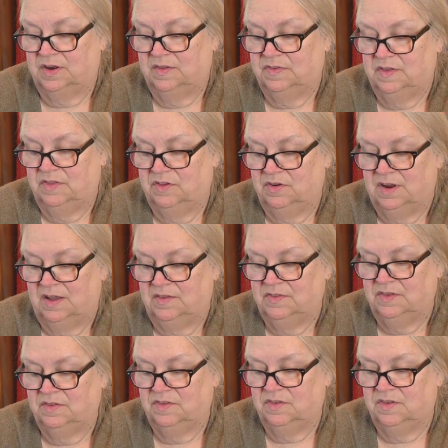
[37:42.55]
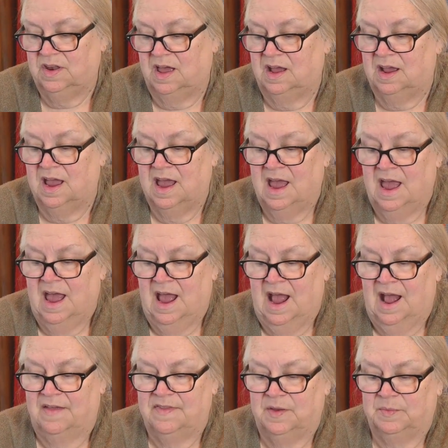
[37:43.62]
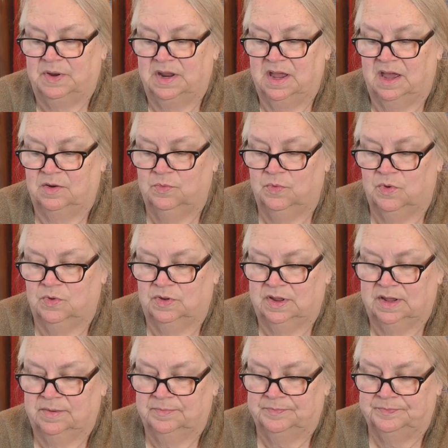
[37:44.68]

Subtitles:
It's in there nice and snug. And then when I unroll it,